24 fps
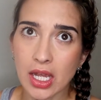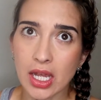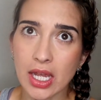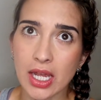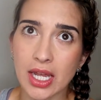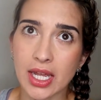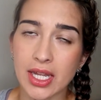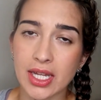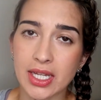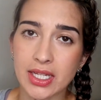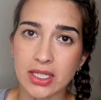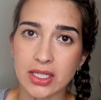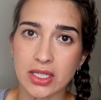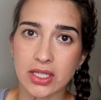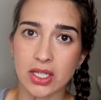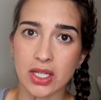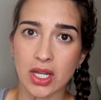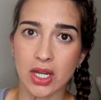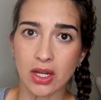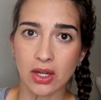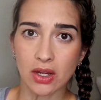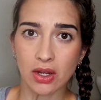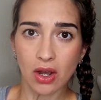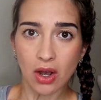His
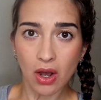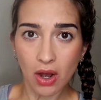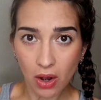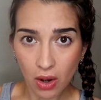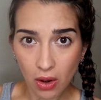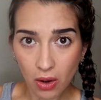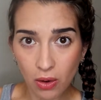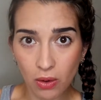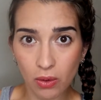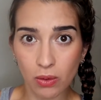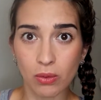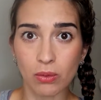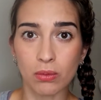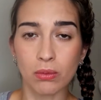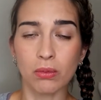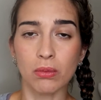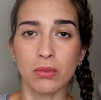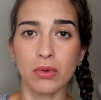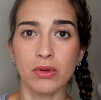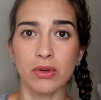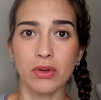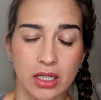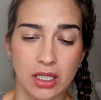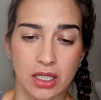
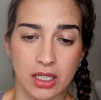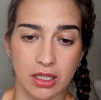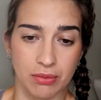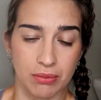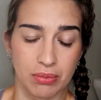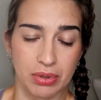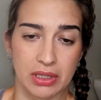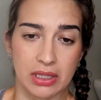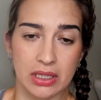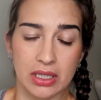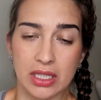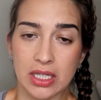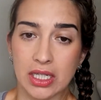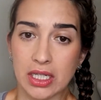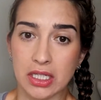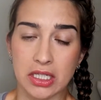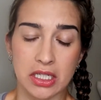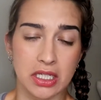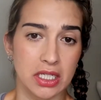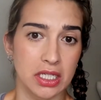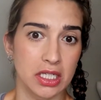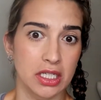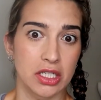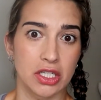home a
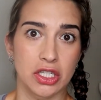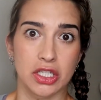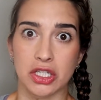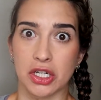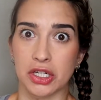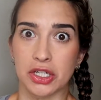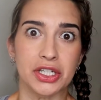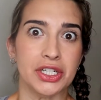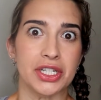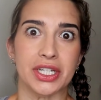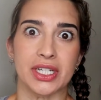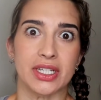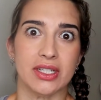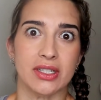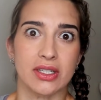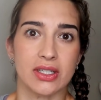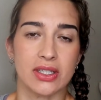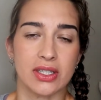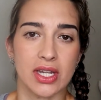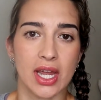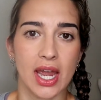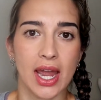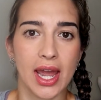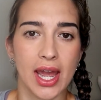complete
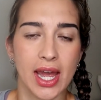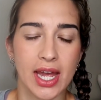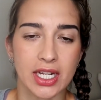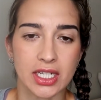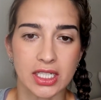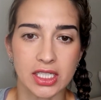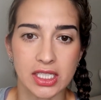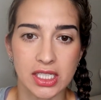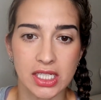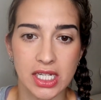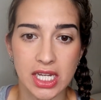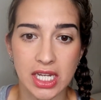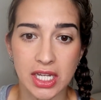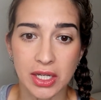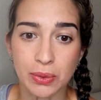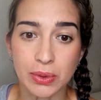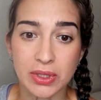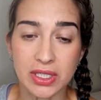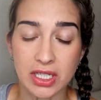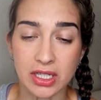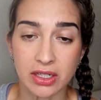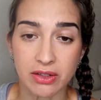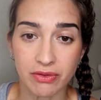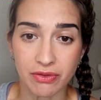circus, and He
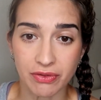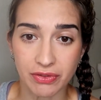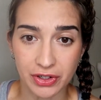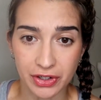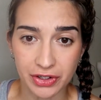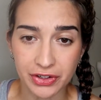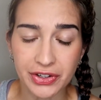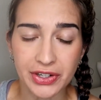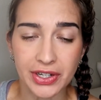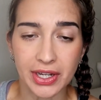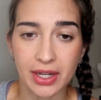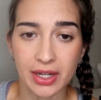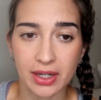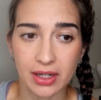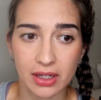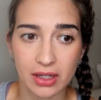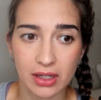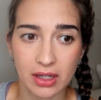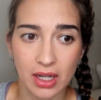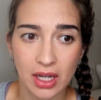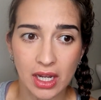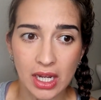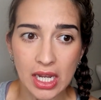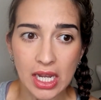was
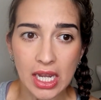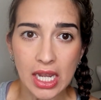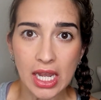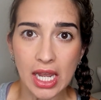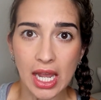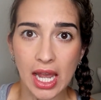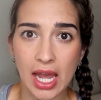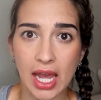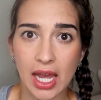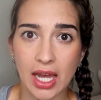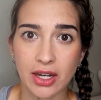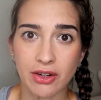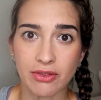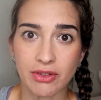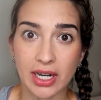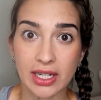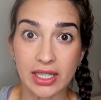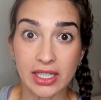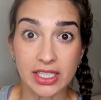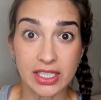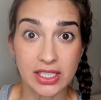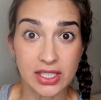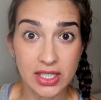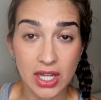infuriated, and
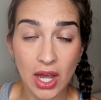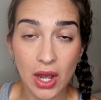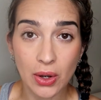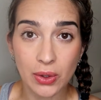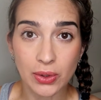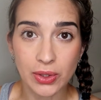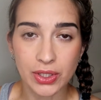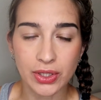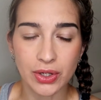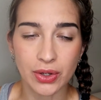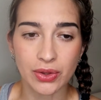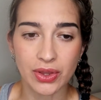rightly so.